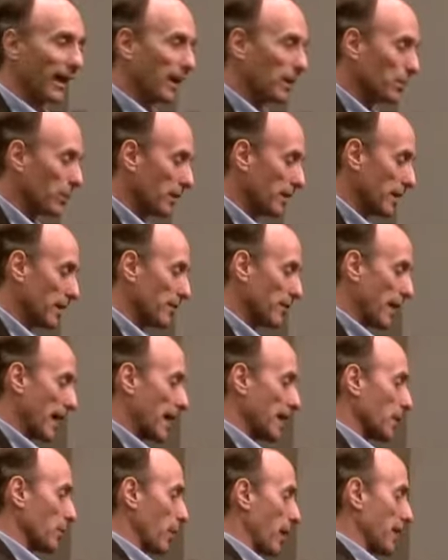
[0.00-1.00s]
And when he
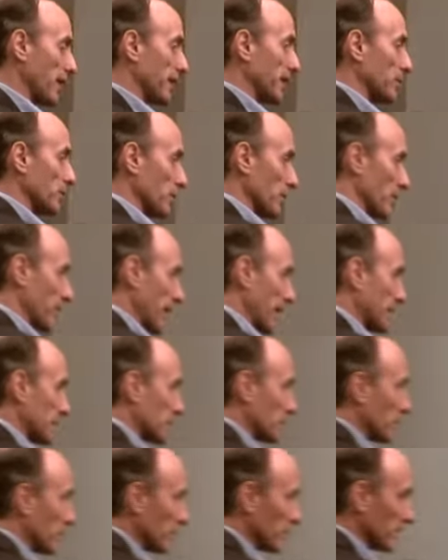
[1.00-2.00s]
evaluated it with an
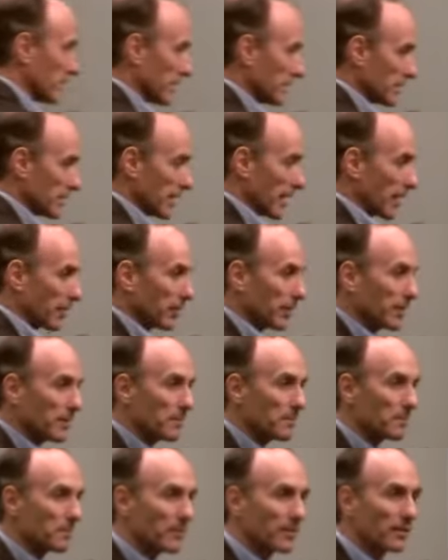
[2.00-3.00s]
expert in
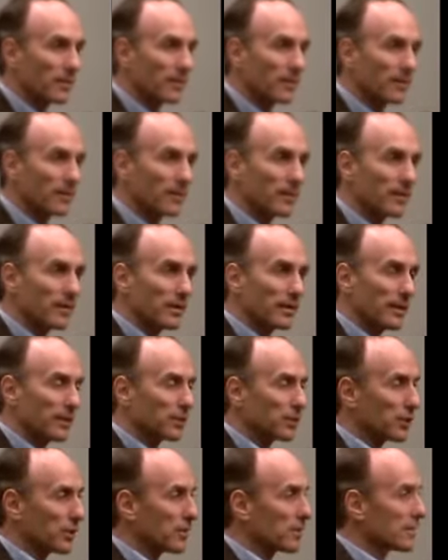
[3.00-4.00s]
dairy,
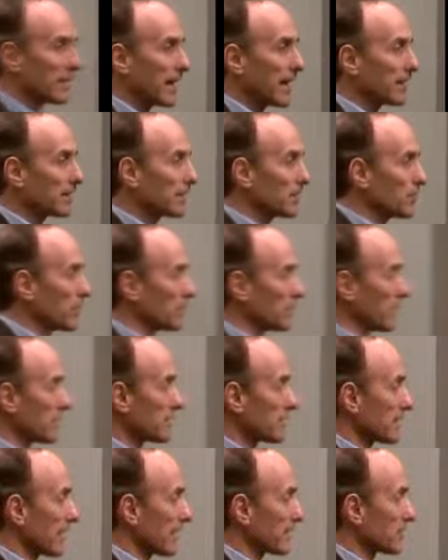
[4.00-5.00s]
it turns out that when
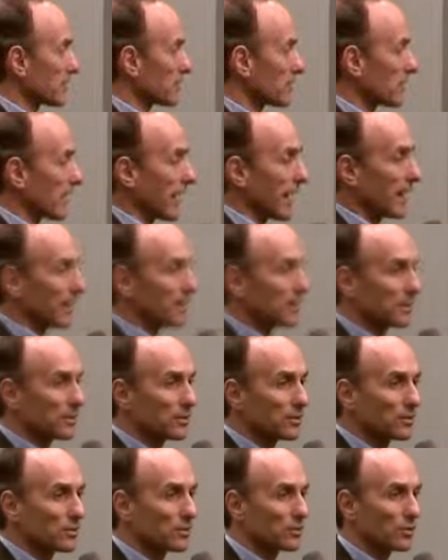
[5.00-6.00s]
Monsanto
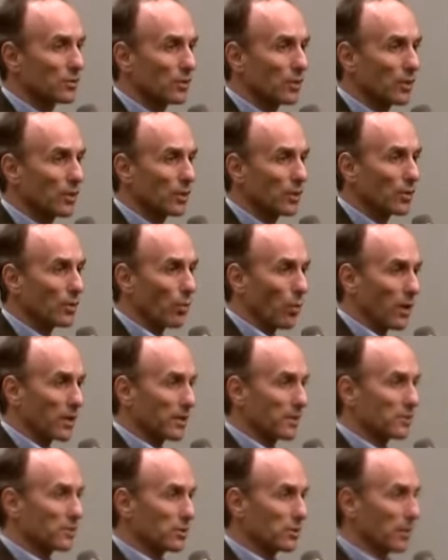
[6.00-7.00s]
scientists
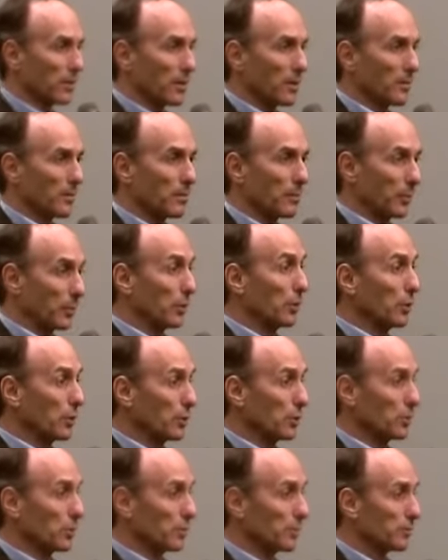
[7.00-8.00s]
wanted to
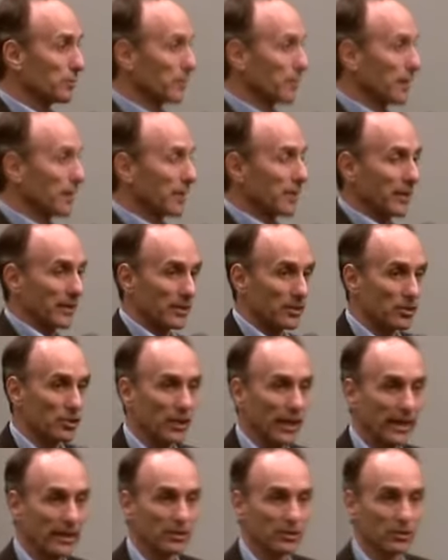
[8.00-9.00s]
prove that
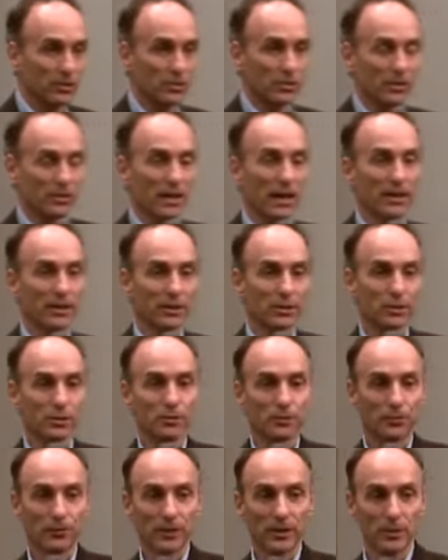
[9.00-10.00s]
injections did not
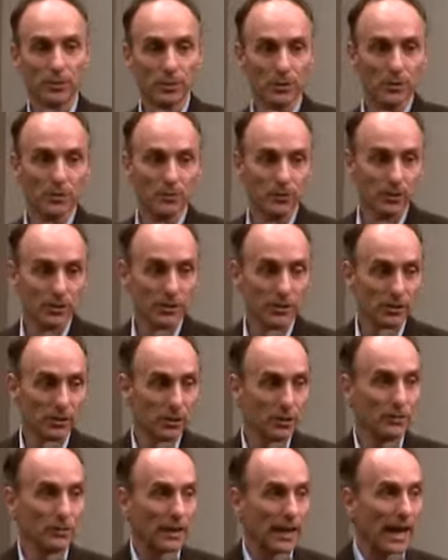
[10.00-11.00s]
interfere with the
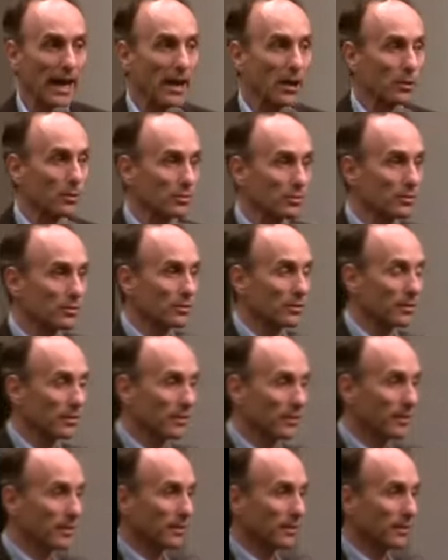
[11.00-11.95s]
fertility of cows,